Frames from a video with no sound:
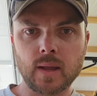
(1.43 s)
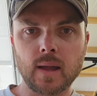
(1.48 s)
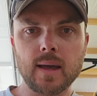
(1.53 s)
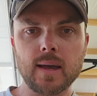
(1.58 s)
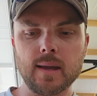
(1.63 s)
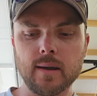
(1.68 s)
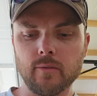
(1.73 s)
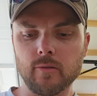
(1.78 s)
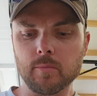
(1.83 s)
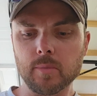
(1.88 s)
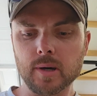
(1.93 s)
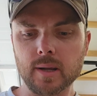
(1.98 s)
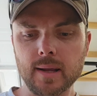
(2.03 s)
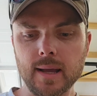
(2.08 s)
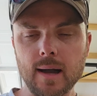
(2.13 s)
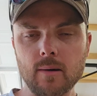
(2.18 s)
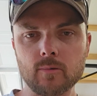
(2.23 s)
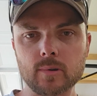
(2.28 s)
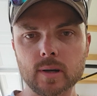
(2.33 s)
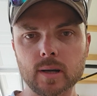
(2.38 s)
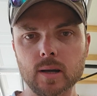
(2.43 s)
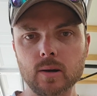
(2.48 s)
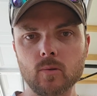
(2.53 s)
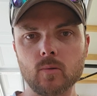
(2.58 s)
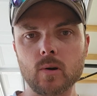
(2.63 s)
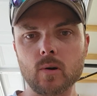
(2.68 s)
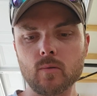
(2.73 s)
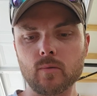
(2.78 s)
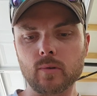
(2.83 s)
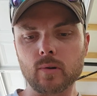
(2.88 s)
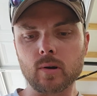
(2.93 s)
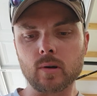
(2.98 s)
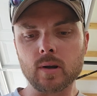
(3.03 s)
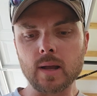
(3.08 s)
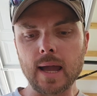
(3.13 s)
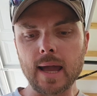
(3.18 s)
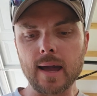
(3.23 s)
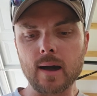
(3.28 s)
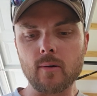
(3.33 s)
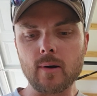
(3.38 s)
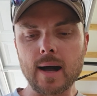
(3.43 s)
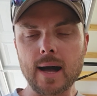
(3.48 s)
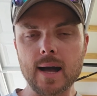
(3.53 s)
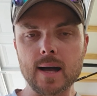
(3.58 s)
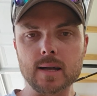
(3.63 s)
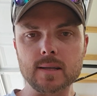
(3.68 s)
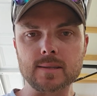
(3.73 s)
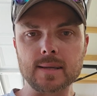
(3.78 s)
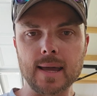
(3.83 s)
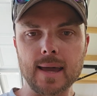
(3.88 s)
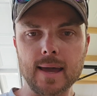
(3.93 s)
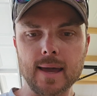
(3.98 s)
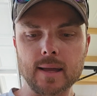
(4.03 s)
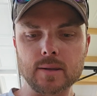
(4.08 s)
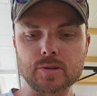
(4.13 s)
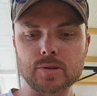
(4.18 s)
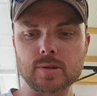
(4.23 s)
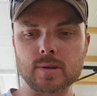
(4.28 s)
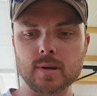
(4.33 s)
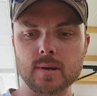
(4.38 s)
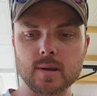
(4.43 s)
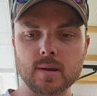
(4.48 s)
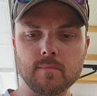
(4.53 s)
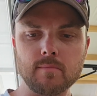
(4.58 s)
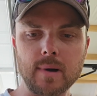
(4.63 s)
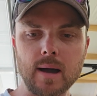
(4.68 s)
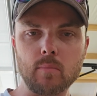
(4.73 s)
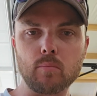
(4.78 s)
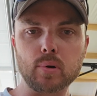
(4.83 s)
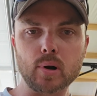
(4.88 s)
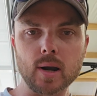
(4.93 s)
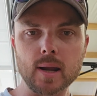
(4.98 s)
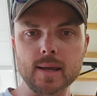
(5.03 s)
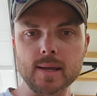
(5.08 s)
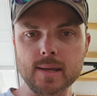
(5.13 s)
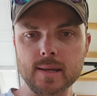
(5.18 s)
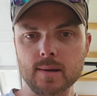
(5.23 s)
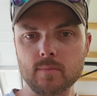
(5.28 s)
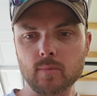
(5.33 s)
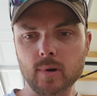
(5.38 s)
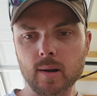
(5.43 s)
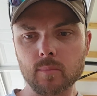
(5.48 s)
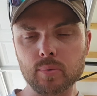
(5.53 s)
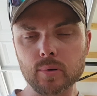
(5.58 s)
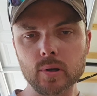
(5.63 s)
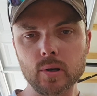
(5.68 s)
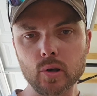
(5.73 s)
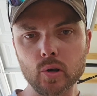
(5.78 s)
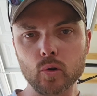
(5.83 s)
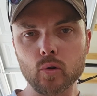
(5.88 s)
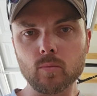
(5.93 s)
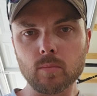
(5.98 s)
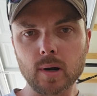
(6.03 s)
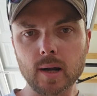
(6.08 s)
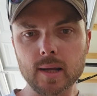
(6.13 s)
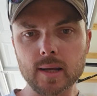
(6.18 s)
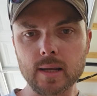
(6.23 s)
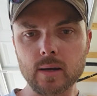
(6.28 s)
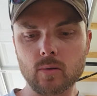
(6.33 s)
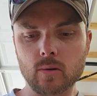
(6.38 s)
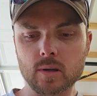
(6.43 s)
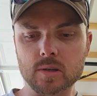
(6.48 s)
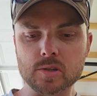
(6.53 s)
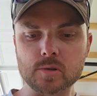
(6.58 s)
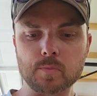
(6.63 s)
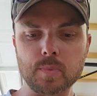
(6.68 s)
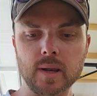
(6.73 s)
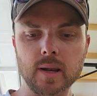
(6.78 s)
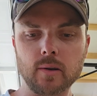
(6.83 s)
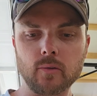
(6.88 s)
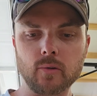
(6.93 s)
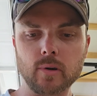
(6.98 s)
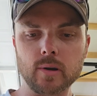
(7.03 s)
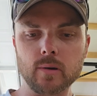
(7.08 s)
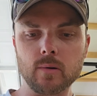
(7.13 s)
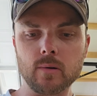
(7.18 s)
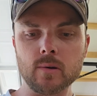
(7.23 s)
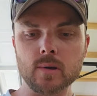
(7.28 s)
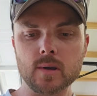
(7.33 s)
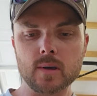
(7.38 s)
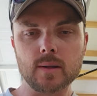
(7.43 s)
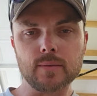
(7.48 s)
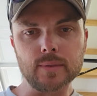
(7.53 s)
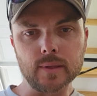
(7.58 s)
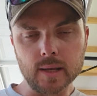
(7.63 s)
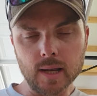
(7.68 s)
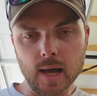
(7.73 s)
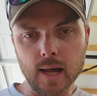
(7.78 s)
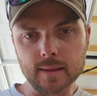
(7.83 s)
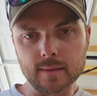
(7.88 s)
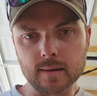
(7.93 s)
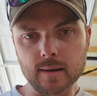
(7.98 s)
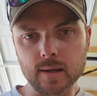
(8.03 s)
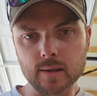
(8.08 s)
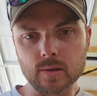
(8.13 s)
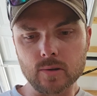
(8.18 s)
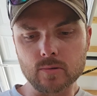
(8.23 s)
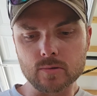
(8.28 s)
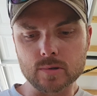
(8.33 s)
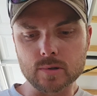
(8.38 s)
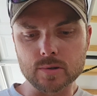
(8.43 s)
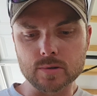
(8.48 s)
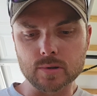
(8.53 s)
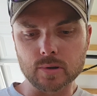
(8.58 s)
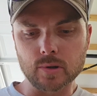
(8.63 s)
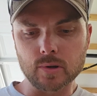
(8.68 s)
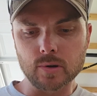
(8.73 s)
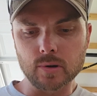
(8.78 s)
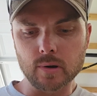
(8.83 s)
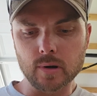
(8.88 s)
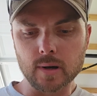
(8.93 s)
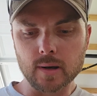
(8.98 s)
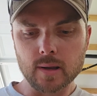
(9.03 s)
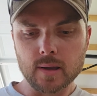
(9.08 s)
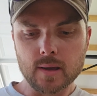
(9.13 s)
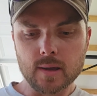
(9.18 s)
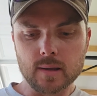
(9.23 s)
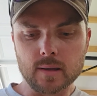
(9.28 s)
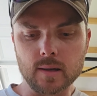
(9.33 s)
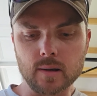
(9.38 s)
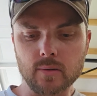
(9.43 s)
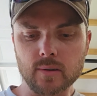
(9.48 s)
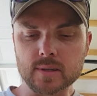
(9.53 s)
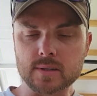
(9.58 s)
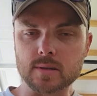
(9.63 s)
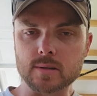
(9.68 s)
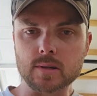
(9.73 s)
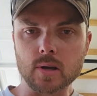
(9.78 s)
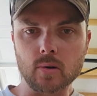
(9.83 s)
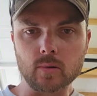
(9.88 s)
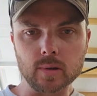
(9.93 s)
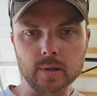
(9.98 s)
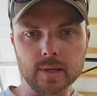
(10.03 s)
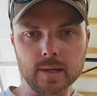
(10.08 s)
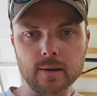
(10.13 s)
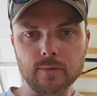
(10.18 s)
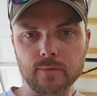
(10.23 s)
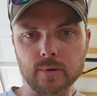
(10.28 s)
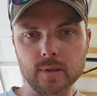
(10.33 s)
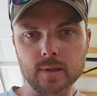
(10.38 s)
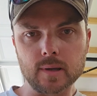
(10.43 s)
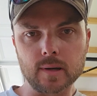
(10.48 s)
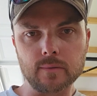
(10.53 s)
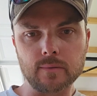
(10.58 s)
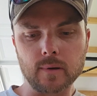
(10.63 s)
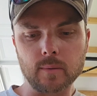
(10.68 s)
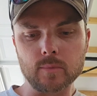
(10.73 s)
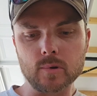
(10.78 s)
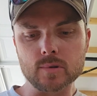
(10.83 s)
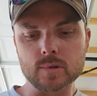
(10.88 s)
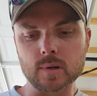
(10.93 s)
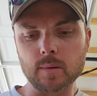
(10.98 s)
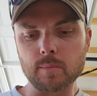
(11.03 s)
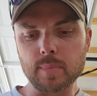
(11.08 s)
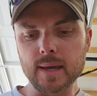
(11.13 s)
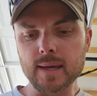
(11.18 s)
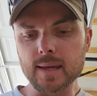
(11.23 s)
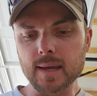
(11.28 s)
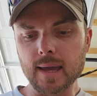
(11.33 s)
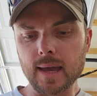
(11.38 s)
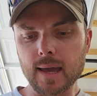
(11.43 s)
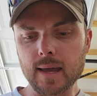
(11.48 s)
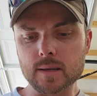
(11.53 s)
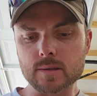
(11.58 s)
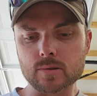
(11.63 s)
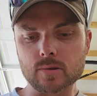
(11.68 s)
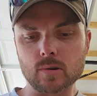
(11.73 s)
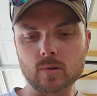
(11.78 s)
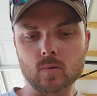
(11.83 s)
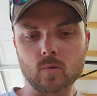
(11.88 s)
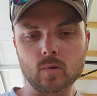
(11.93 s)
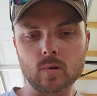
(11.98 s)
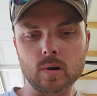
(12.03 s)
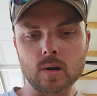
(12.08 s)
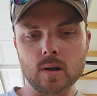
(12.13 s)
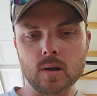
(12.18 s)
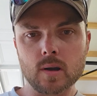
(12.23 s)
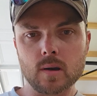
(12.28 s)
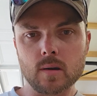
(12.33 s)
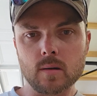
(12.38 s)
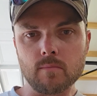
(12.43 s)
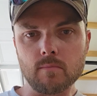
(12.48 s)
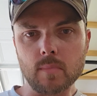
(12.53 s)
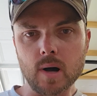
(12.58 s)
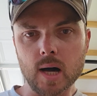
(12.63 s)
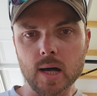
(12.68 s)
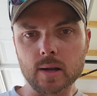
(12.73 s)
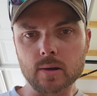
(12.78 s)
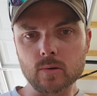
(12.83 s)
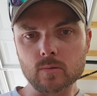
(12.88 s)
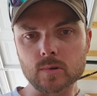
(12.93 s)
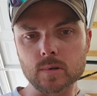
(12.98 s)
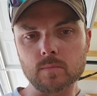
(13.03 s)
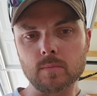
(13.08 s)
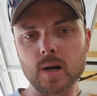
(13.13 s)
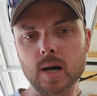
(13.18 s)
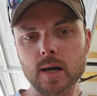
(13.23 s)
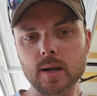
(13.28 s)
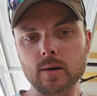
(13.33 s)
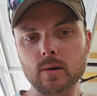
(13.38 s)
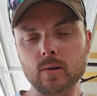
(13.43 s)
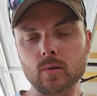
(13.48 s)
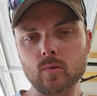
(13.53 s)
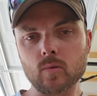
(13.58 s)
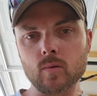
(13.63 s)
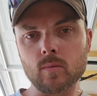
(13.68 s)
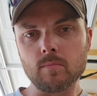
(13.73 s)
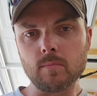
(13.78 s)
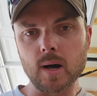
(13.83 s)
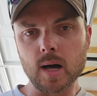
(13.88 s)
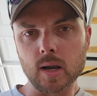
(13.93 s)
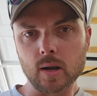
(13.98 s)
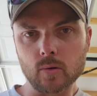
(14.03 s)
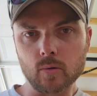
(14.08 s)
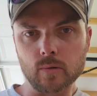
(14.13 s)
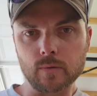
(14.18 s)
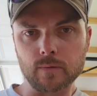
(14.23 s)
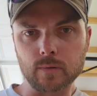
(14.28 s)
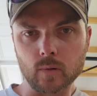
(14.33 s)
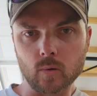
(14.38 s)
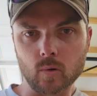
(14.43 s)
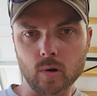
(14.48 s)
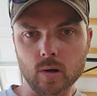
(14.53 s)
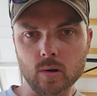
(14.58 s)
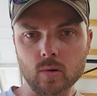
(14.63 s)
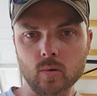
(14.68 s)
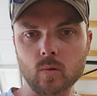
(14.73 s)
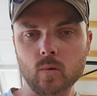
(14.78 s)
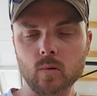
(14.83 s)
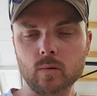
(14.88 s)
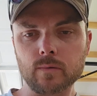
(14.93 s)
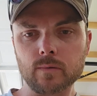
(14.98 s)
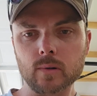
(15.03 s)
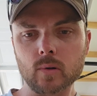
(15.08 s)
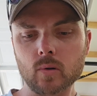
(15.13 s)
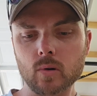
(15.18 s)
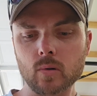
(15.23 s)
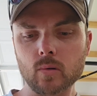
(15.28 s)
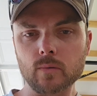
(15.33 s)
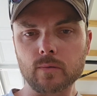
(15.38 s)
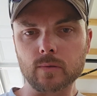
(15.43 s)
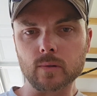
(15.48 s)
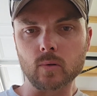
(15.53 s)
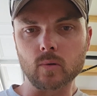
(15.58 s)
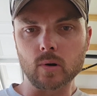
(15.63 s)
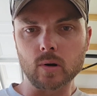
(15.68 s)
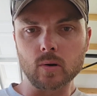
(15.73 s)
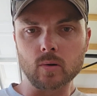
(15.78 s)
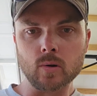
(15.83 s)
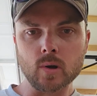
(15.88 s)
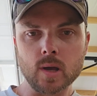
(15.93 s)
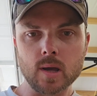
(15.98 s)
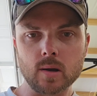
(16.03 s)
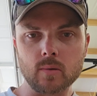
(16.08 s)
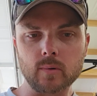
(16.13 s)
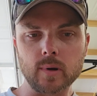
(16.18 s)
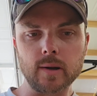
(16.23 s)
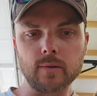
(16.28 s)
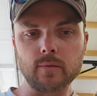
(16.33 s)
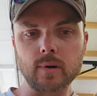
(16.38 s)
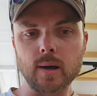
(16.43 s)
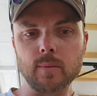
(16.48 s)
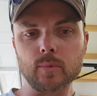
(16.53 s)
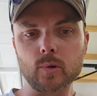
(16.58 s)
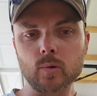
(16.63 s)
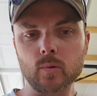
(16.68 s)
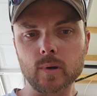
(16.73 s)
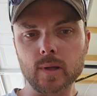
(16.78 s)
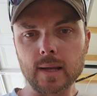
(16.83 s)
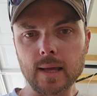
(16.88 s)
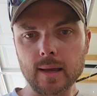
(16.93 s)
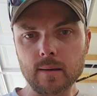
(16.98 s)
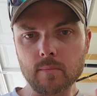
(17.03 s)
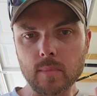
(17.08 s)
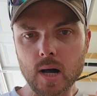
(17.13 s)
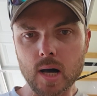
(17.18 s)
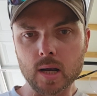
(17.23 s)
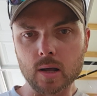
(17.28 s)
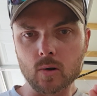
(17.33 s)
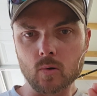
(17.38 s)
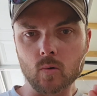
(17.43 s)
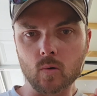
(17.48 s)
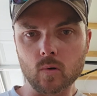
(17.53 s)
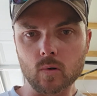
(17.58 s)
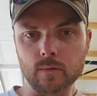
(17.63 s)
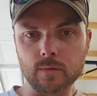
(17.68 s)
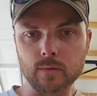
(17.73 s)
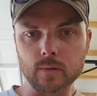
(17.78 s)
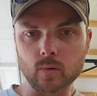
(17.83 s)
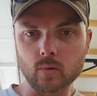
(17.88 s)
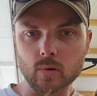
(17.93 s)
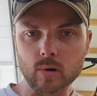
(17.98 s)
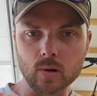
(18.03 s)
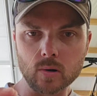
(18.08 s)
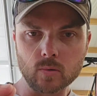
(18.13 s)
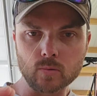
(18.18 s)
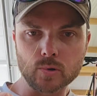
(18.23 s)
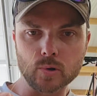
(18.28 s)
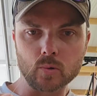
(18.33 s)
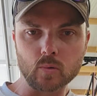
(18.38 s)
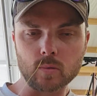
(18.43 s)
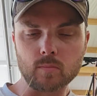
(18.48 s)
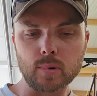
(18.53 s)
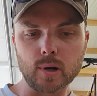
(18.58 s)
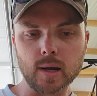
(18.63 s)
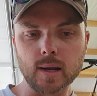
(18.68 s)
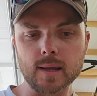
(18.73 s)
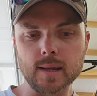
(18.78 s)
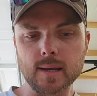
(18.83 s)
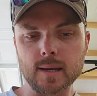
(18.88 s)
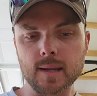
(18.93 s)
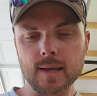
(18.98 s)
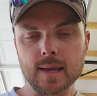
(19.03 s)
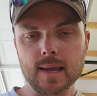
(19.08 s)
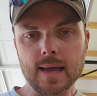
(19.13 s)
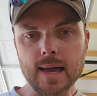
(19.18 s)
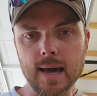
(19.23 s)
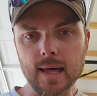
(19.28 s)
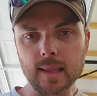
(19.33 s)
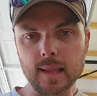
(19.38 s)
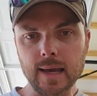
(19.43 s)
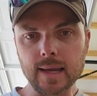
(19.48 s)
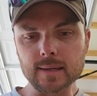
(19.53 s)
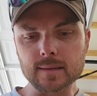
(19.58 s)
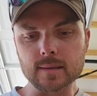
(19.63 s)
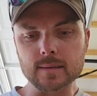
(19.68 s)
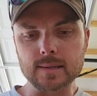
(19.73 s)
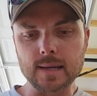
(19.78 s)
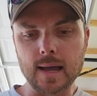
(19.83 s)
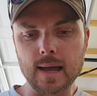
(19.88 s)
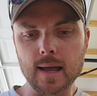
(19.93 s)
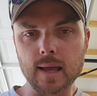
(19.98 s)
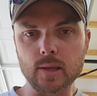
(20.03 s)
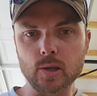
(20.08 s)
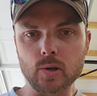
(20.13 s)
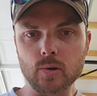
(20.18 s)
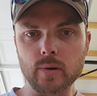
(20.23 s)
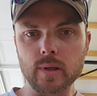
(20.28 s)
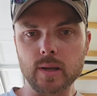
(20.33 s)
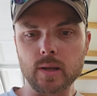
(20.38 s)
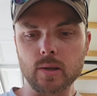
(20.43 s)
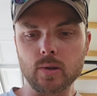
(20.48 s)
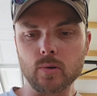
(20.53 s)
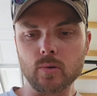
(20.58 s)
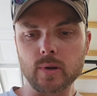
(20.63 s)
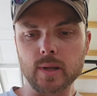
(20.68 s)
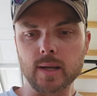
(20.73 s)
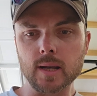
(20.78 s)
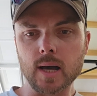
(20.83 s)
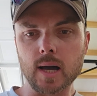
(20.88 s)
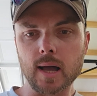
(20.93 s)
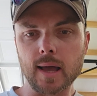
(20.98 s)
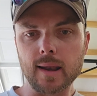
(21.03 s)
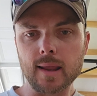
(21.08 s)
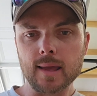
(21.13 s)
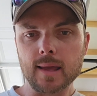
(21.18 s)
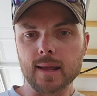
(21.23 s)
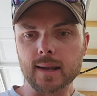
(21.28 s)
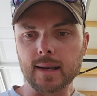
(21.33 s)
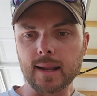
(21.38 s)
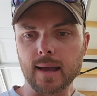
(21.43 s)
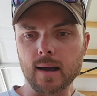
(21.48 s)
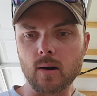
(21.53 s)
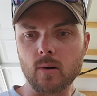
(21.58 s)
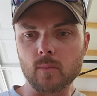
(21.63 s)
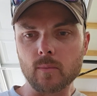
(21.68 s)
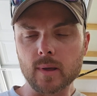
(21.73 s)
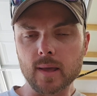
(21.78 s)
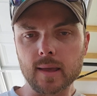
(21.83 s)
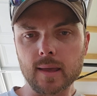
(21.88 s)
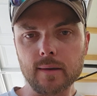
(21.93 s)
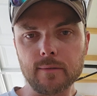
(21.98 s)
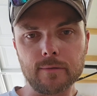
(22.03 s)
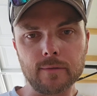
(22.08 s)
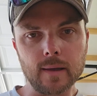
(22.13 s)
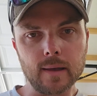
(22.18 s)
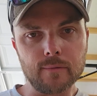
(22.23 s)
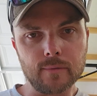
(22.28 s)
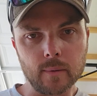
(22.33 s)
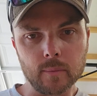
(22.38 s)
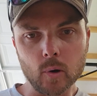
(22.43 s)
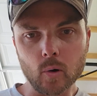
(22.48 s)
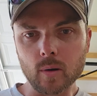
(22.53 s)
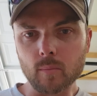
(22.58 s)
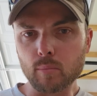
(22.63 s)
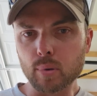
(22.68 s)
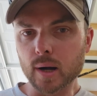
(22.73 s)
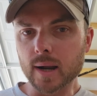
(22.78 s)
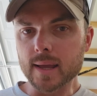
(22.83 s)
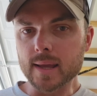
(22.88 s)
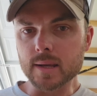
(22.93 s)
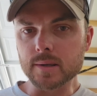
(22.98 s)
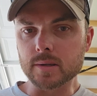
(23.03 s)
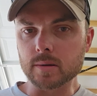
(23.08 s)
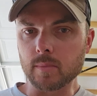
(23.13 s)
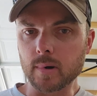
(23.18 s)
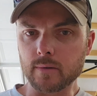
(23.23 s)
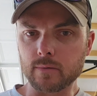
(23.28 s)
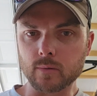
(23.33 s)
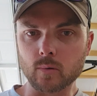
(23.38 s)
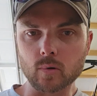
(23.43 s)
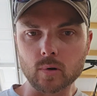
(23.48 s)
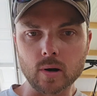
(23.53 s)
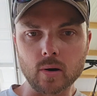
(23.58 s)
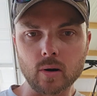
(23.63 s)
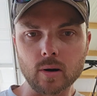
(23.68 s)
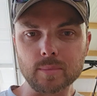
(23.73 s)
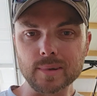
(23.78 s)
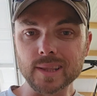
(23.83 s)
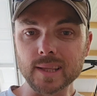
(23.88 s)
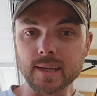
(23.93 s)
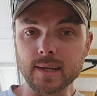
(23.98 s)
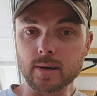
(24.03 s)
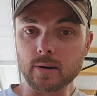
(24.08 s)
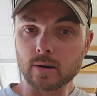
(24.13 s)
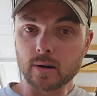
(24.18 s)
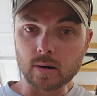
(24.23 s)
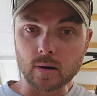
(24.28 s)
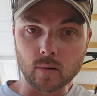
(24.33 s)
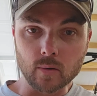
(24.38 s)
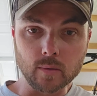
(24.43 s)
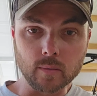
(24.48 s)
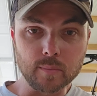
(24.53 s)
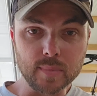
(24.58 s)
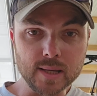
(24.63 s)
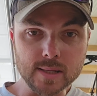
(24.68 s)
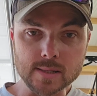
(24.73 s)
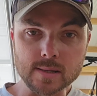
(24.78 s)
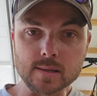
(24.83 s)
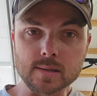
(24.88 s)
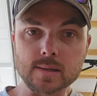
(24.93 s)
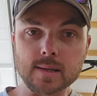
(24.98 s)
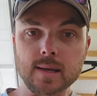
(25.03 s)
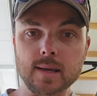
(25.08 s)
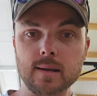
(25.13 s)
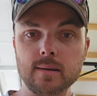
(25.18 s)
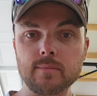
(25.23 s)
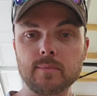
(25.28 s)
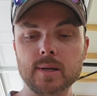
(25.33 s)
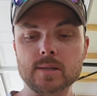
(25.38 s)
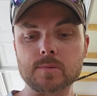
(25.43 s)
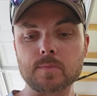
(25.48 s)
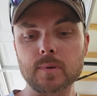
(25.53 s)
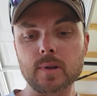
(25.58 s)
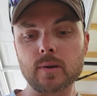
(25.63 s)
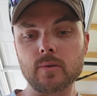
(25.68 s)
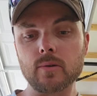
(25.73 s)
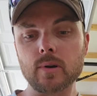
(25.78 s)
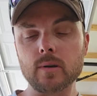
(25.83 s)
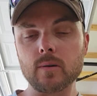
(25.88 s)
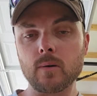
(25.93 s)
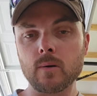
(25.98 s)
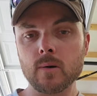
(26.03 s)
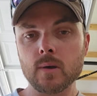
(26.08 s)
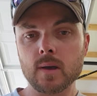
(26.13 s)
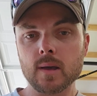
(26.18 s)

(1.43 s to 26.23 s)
Hey everybody, I want to go over how I attach my braid when I'm putting new braid on a spinning reel, the knot that I use to secure it. You know, this is totally different than if I'm using a bait caster or mono to mono, mono to fluoro, or fluoro to fluoro. Whenever I'm doing a mono or fluoro to a braid, I like to tie uni to uni knot. Now, if I'm going braid to my fluorocarbon leader on the business end of my spinning reel,